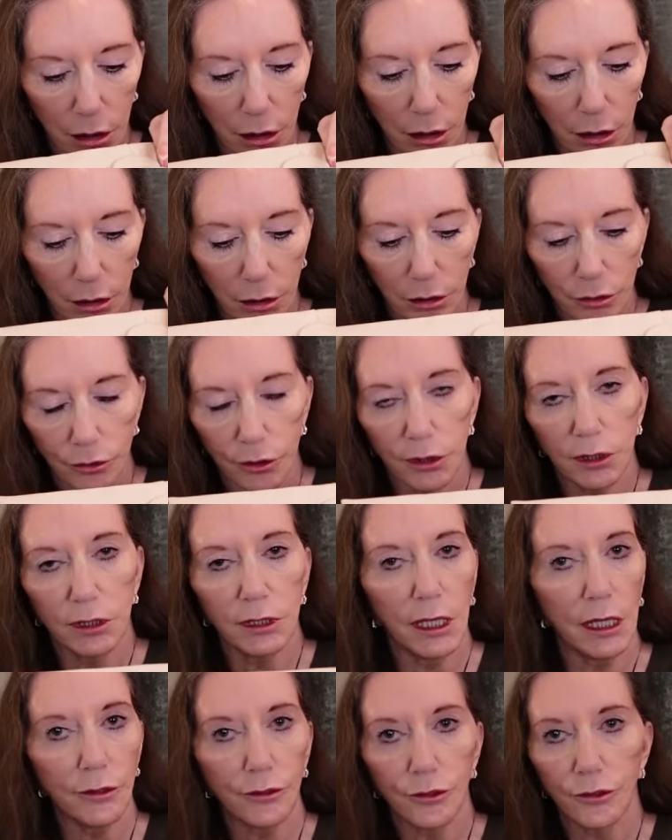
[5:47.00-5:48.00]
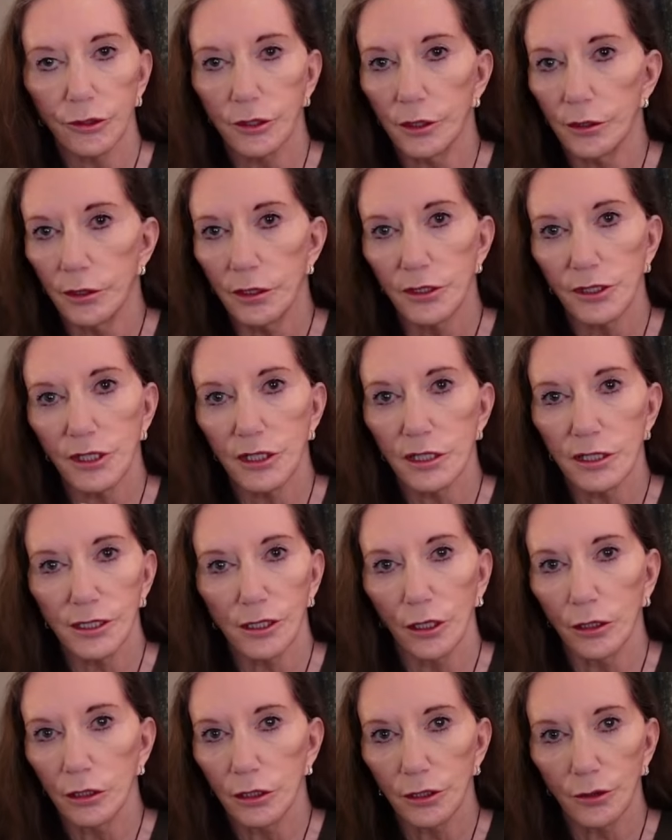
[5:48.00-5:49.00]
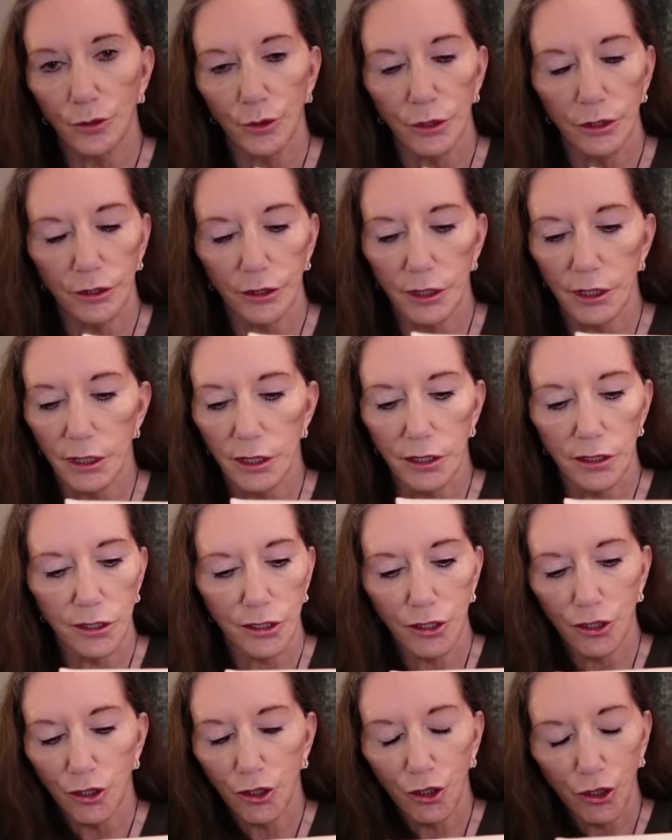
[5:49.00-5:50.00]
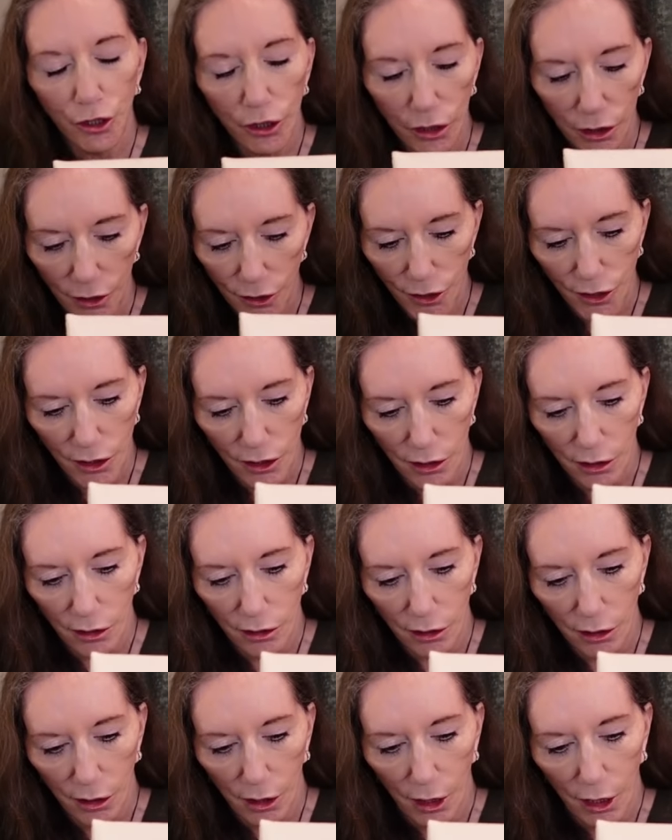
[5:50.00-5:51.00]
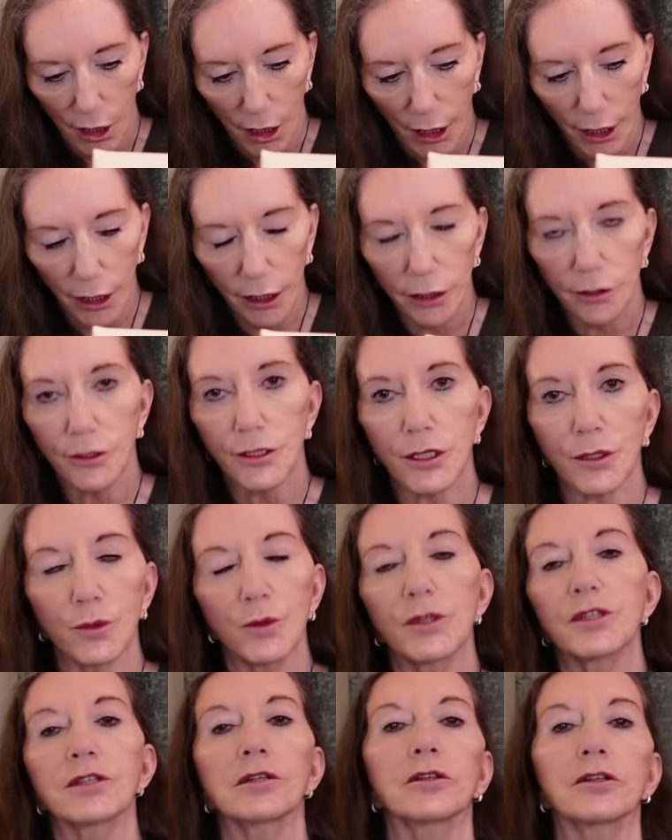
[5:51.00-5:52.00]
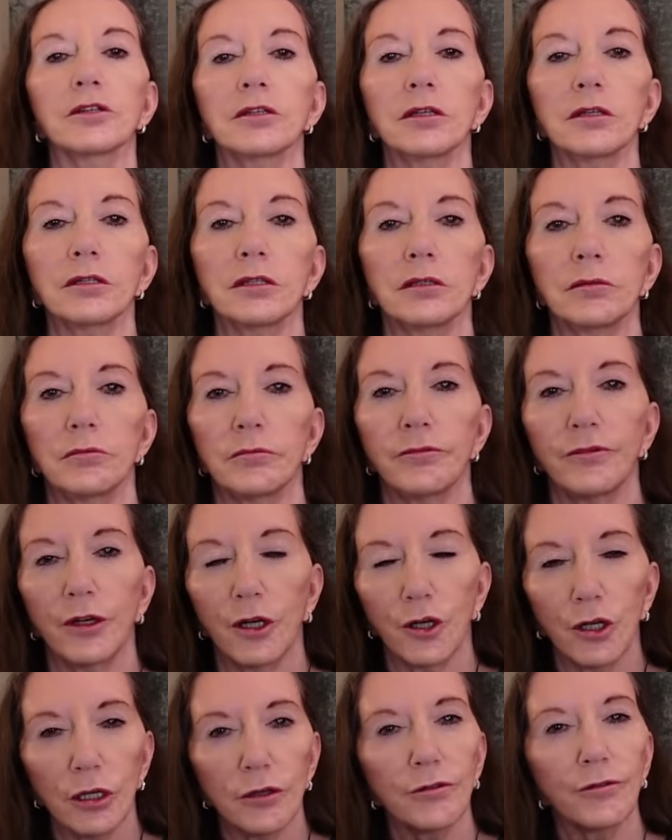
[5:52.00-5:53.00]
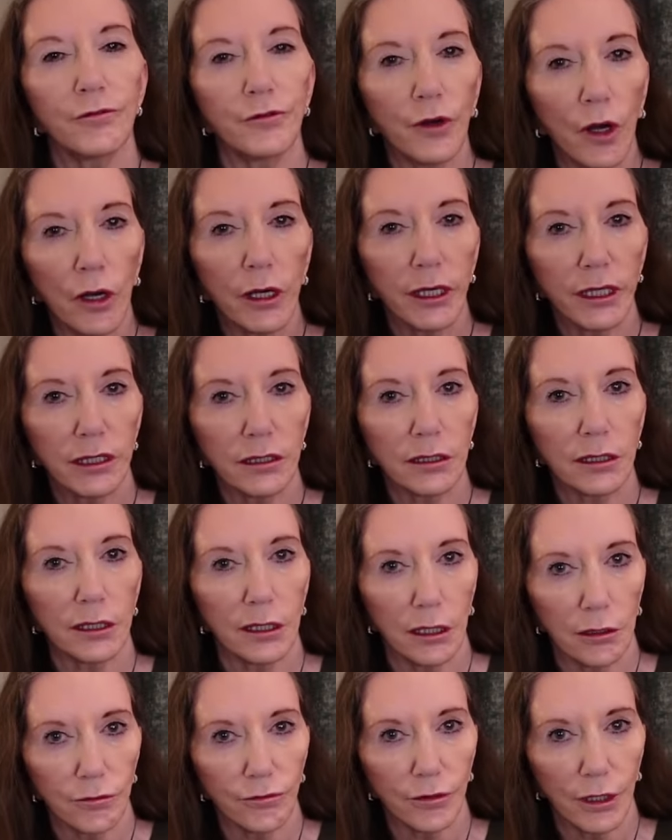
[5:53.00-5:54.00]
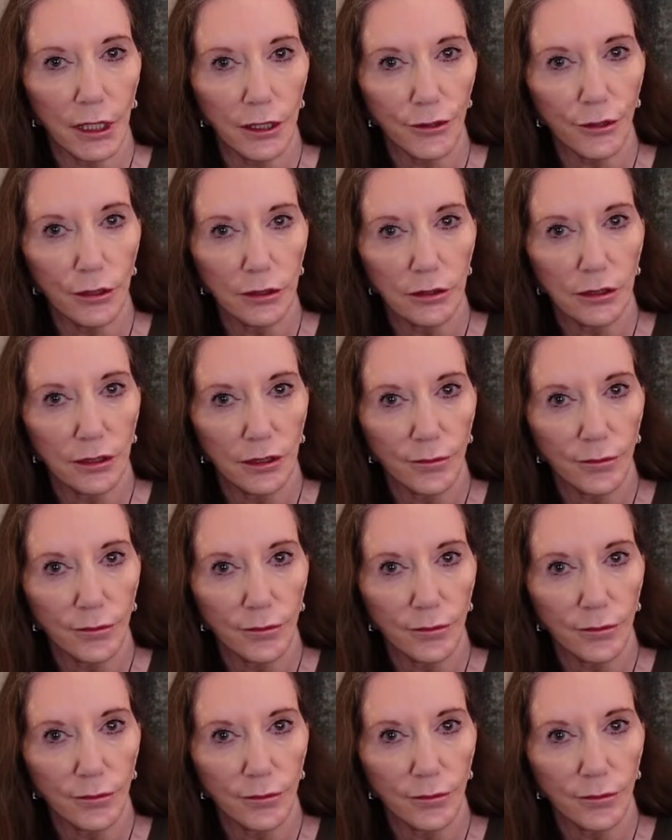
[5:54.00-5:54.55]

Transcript: Oh, the leather that it is lined with is just exquisite. You know that very fine glove leather?